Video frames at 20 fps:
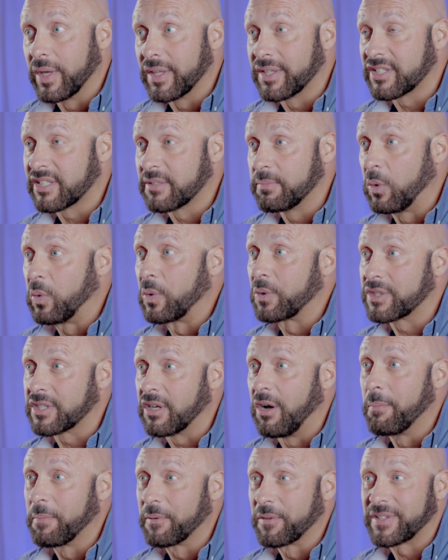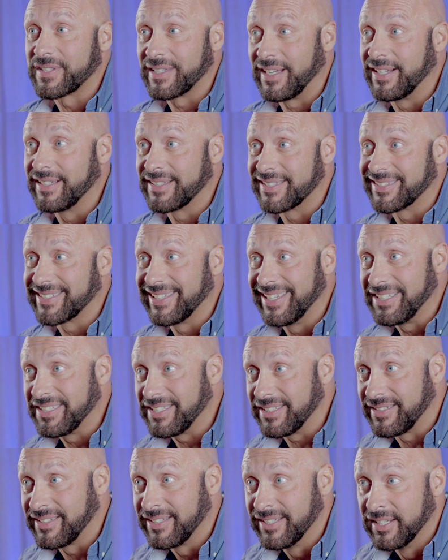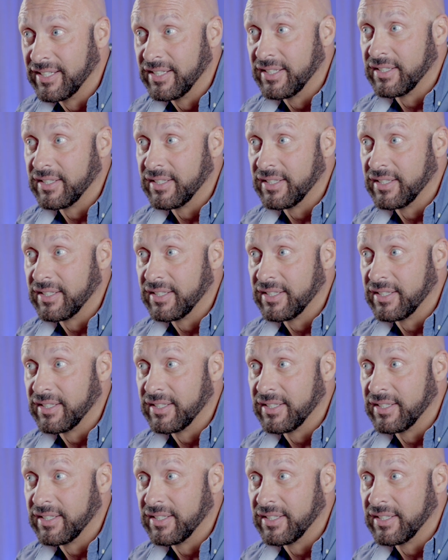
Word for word: with small sample sizes, hinted